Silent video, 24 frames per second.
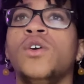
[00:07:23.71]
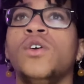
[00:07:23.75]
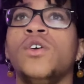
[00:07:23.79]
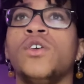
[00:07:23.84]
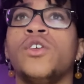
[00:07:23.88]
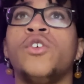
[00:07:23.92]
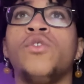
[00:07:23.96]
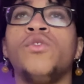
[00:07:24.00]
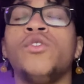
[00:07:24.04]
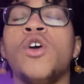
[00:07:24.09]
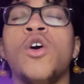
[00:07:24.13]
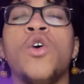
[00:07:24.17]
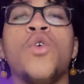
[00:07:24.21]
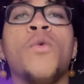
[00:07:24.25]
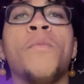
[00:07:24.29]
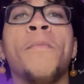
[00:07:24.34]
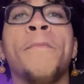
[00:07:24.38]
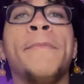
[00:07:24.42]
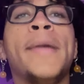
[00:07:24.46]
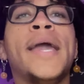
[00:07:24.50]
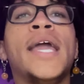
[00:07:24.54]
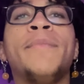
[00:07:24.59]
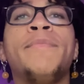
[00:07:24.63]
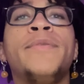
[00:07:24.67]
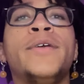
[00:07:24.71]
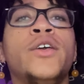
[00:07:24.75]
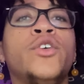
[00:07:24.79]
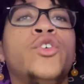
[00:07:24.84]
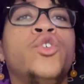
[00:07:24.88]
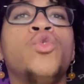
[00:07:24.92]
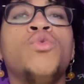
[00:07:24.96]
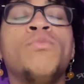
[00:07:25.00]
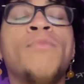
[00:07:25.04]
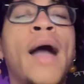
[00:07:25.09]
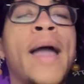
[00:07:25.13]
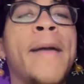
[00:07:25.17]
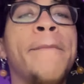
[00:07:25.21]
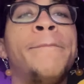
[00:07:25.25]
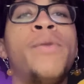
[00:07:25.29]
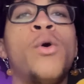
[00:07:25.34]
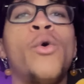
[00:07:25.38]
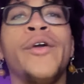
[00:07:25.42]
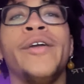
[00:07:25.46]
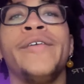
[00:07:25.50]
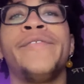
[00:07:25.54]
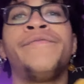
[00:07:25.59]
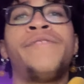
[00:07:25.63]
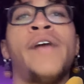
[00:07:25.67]
you know, maybe you might
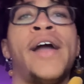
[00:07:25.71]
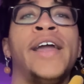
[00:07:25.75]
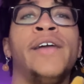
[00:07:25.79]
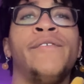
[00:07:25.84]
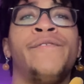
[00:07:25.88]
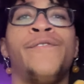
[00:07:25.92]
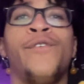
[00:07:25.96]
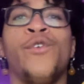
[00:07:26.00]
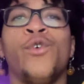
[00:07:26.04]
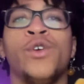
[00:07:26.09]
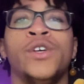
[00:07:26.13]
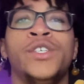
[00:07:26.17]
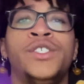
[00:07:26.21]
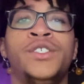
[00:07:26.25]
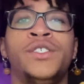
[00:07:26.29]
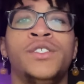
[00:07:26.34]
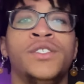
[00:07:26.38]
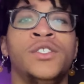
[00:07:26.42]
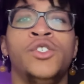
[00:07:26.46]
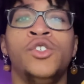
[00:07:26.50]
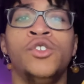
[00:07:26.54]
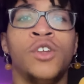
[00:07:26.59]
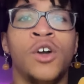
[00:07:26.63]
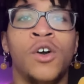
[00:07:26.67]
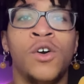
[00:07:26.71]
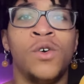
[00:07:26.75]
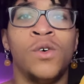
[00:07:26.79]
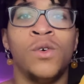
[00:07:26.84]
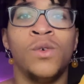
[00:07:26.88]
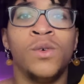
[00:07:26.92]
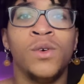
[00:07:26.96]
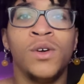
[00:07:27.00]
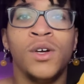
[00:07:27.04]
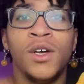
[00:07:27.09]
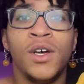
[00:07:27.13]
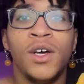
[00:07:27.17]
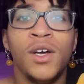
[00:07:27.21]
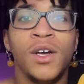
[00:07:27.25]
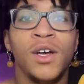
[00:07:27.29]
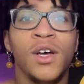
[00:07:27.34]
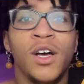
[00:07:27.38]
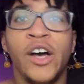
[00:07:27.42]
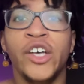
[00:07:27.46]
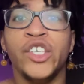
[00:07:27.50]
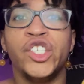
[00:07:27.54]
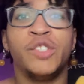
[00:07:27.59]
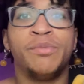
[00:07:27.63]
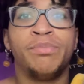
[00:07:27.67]
point fight for a, you know,
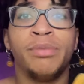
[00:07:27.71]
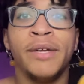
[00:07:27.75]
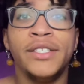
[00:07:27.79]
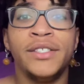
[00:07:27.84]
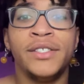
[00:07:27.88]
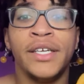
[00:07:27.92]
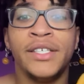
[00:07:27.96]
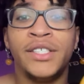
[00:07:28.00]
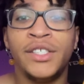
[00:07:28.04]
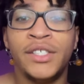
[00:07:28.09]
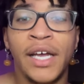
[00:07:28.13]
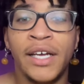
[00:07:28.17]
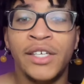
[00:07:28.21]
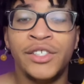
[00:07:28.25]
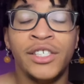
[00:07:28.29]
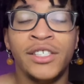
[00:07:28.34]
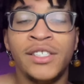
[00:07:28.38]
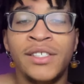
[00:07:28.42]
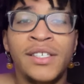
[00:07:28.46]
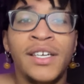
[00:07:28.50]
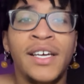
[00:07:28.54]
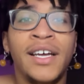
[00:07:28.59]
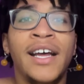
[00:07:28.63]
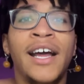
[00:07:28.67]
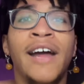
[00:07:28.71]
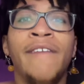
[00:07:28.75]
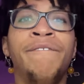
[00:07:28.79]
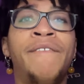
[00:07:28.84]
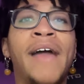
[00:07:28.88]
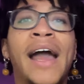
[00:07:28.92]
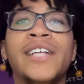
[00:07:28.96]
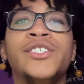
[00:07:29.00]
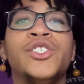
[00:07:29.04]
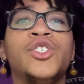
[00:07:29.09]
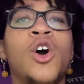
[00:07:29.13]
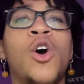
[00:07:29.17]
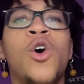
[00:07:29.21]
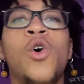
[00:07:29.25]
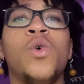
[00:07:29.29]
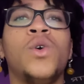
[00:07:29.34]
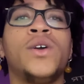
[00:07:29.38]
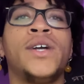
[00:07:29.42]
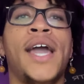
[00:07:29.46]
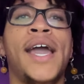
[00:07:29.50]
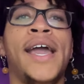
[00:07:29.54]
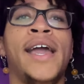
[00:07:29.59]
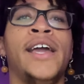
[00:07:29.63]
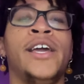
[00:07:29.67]
a split decision. That's
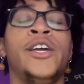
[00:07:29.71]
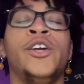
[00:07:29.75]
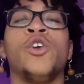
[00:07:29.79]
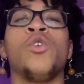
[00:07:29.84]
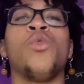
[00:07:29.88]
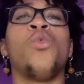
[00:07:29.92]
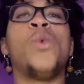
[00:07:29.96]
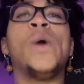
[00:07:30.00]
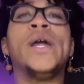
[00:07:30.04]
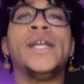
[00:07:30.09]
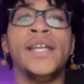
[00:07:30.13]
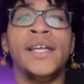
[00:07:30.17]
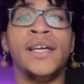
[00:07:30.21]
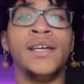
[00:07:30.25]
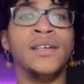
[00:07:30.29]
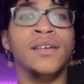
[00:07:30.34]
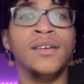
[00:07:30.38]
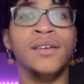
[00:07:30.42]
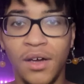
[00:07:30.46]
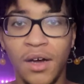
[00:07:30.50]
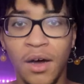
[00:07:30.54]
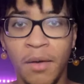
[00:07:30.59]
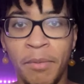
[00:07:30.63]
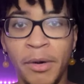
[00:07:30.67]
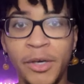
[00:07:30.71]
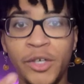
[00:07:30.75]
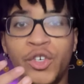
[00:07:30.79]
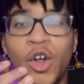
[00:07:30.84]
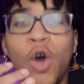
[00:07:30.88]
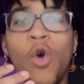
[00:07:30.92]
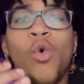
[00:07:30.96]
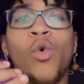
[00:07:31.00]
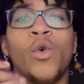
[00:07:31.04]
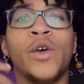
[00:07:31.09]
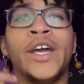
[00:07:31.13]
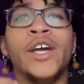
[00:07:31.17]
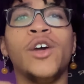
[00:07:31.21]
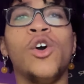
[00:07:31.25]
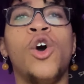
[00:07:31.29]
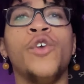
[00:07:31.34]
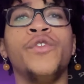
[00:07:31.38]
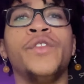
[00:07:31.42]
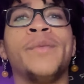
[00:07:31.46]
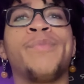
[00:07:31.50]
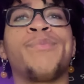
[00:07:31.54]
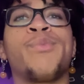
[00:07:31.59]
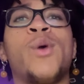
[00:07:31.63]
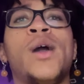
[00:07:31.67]
okay. You're winning. But don't get on
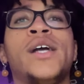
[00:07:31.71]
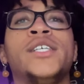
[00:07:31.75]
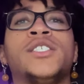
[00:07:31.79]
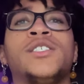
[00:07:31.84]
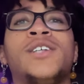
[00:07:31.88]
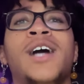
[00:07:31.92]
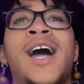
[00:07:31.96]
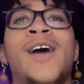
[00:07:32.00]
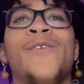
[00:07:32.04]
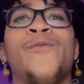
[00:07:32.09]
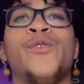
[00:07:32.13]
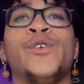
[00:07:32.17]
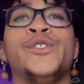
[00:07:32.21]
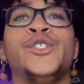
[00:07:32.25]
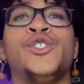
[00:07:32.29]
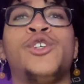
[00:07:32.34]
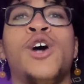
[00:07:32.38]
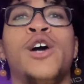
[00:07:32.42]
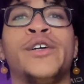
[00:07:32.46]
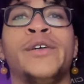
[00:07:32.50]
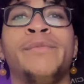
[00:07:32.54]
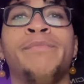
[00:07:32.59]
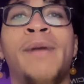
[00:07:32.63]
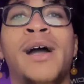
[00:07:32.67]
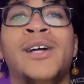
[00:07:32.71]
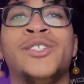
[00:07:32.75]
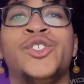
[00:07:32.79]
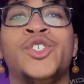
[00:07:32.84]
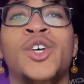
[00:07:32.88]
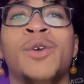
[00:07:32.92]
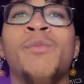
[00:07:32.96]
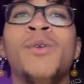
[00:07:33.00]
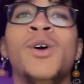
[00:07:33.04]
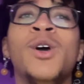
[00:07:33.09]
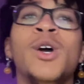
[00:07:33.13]
the press conference talking about some,